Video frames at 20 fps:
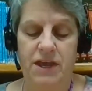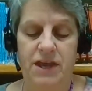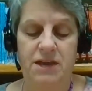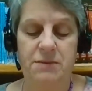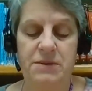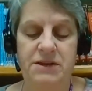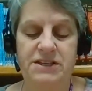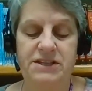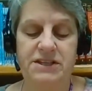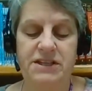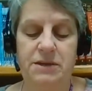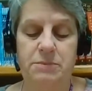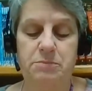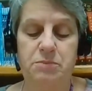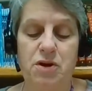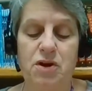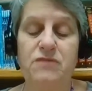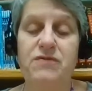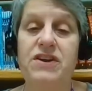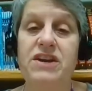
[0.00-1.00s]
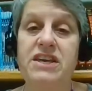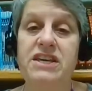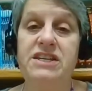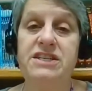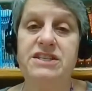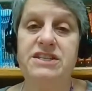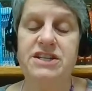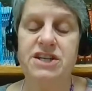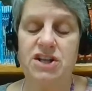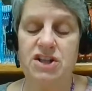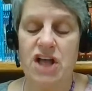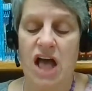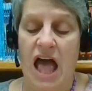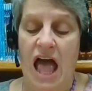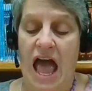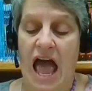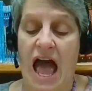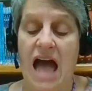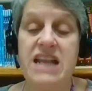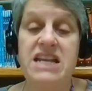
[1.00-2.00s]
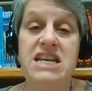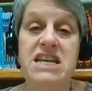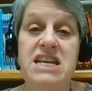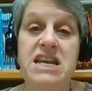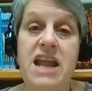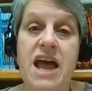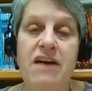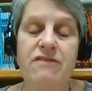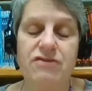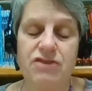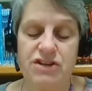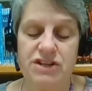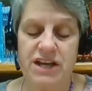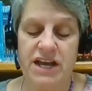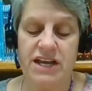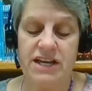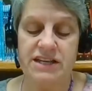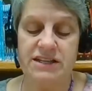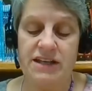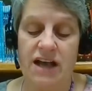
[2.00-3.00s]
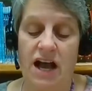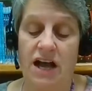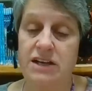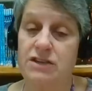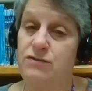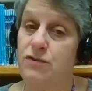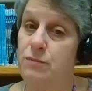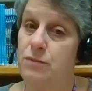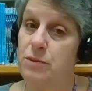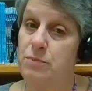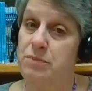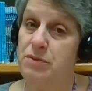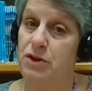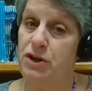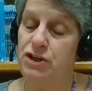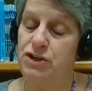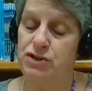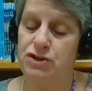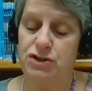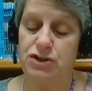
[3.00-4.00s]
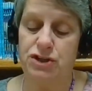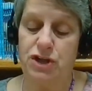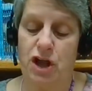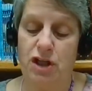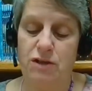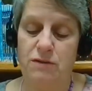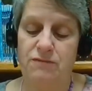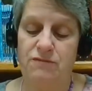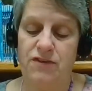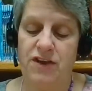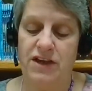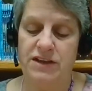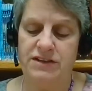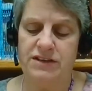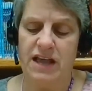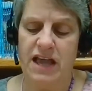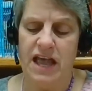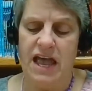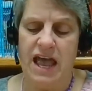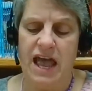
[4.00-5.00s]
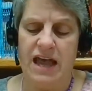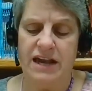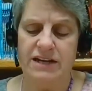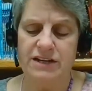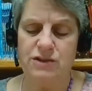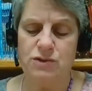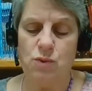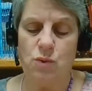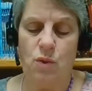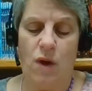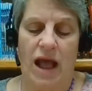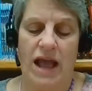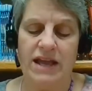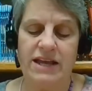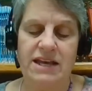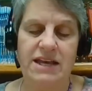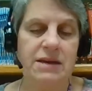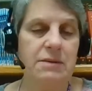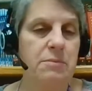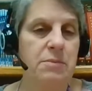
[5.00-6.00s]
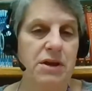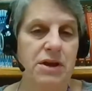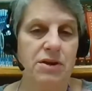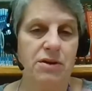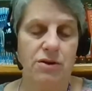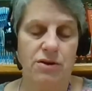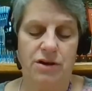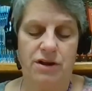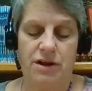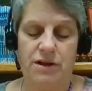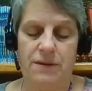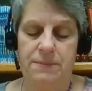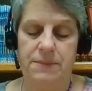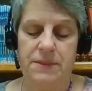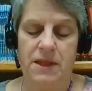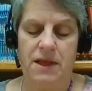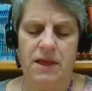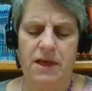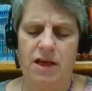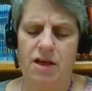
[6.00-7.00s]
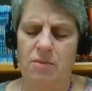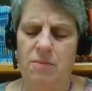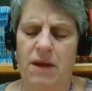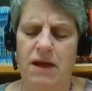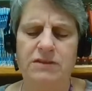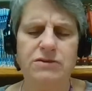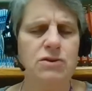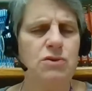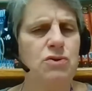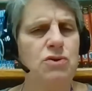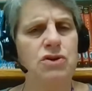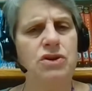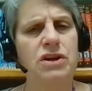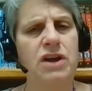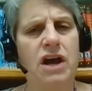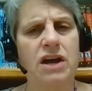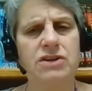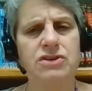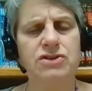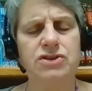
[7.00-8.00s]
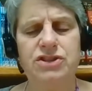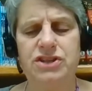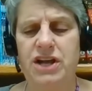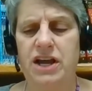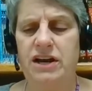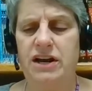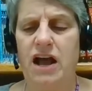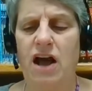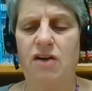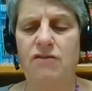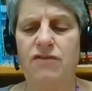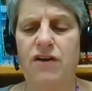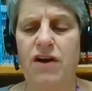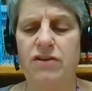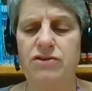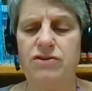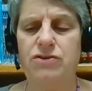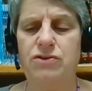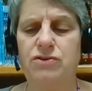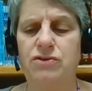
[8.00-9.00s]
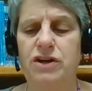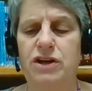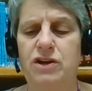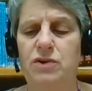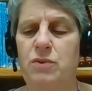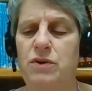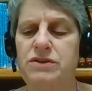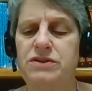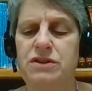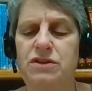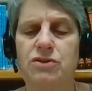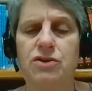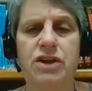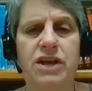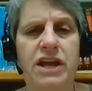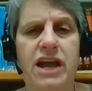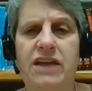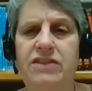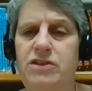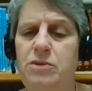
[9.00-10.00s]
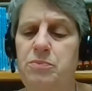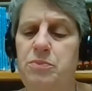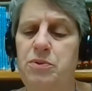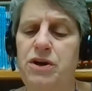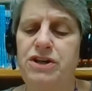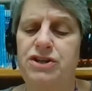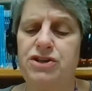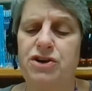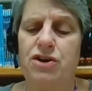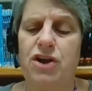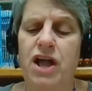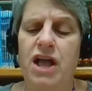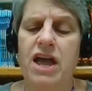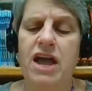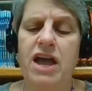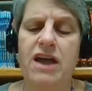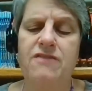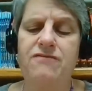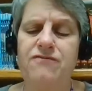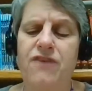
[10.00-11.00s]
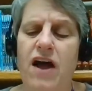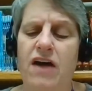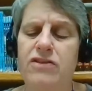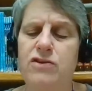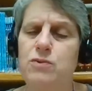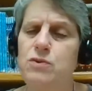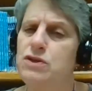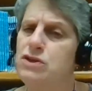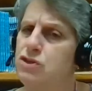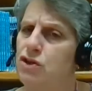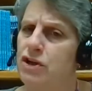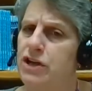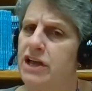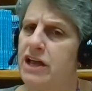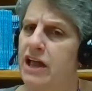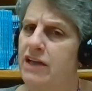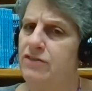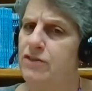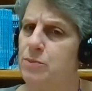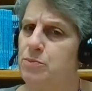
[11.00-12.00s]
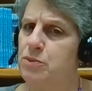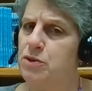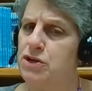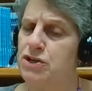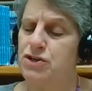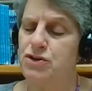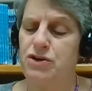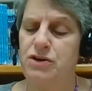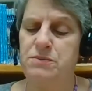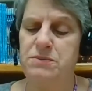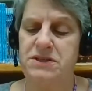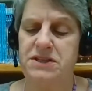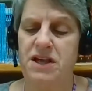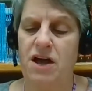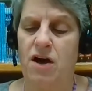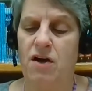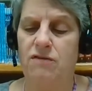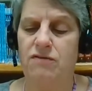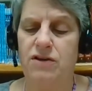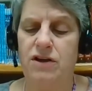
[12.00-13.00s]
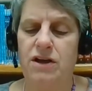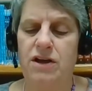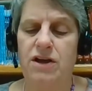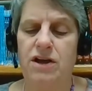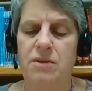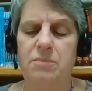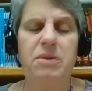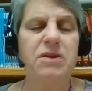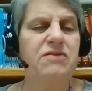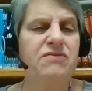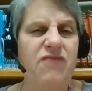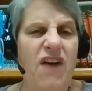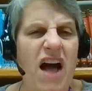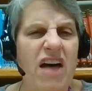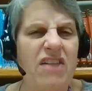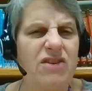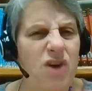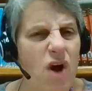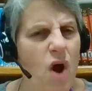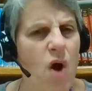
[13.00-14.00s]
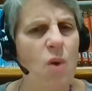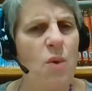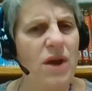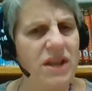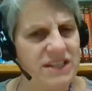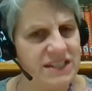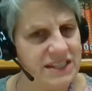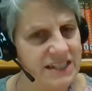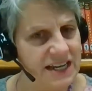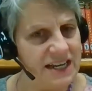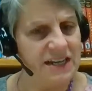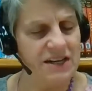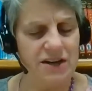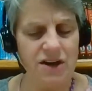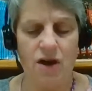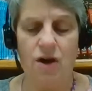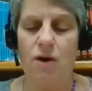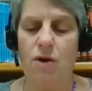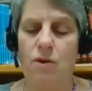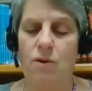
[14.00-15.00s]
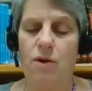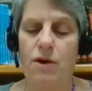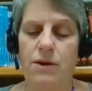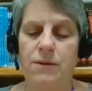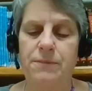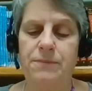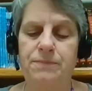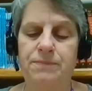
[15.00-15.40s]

He must sit perfectly still and never take his eyes from the preacher's solemn face and his wagging beard. Almanzo couldn't understand how Father knew that he wasn't looking at the preacher if Father was looking at the preacher himself. But Father always did know.